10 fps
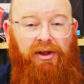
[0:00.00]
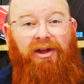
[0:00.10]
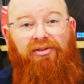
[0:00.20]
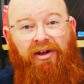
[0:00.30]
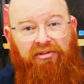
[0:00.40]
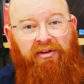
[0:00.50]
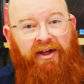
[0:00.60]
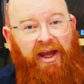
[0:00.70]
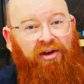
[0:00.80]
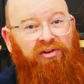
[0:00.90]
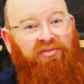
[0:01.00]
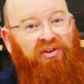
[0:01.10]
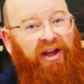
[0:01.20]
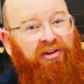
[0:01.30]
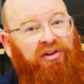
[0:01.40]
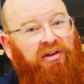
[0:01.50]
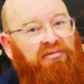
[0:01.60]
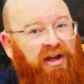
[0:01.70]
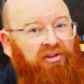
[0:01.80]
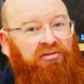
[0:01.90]
It's literally a case of selecting the
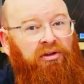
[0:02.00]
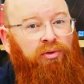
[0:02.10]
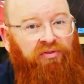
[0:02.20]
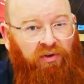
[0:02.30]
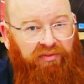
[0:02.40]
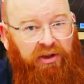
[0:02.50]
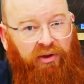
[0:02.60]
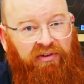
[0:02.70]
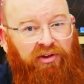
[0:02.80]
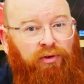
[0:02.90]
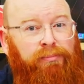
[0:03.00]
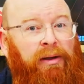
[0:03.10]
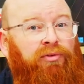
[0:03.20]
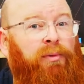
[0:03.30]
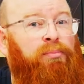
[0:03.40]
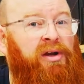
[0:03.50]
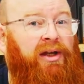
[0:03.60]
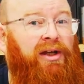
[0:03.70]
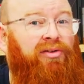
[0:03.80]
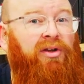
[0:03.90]
right screws for the universal mounting
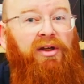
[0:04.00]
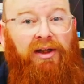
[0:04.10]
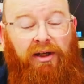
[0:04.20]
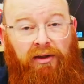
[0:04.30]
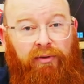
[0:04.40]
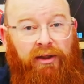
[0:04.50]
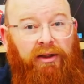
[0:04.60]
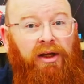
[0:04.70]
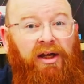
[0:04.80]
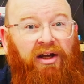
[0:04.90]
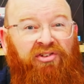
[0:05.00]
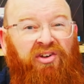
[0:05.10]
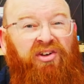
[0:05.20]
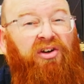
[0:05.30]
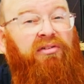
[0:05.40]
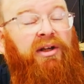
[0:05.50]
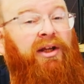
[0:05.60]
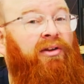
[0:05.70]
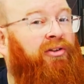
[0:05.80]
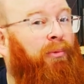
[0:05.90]
bracket included and securing
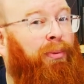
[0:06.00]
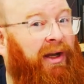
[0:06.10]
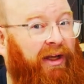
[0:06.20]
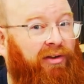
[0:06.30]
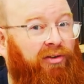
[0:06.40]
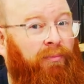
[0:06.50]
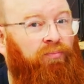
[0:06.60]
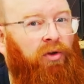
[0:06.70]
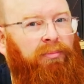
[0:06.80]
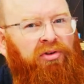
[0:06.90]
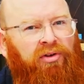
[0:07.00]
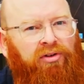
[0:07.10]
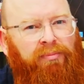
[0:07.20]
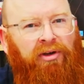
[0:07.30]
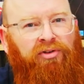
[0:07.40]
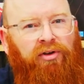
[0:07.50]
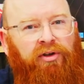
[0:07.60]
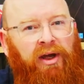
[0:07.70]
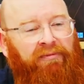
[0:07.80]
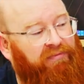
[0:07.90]
it into place. Be sure to make sure
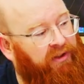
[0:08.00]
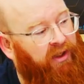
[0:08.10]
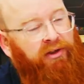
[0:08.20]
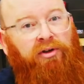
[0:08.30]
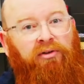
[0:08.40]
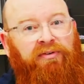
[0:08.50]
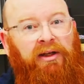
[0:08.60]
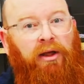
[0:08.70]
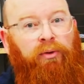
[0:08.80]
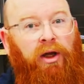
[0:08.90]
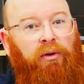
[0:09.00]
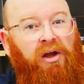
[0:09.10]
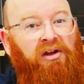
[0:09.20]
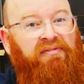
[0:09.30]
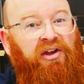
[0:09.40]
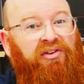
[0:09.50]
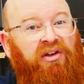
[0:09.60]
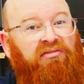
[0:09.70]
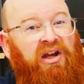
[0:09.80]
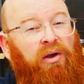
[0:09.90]
you have the Endorfy logo
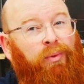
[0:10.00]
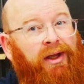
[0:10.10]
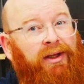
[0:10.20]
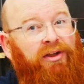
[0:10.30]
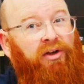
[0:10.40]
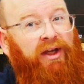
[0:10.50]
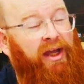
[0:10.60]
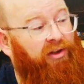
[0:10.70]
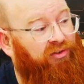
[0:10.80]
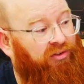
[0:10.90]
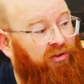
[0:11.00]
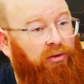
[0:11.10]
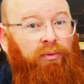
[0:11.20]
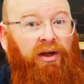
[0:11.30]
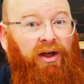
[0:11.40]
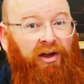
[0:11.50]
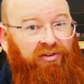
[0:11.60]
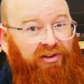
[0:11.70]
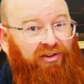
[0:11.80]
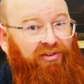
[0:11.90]
facing the right way in your case too,
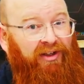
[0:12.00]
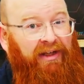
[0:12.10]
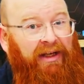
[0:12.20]
as you can see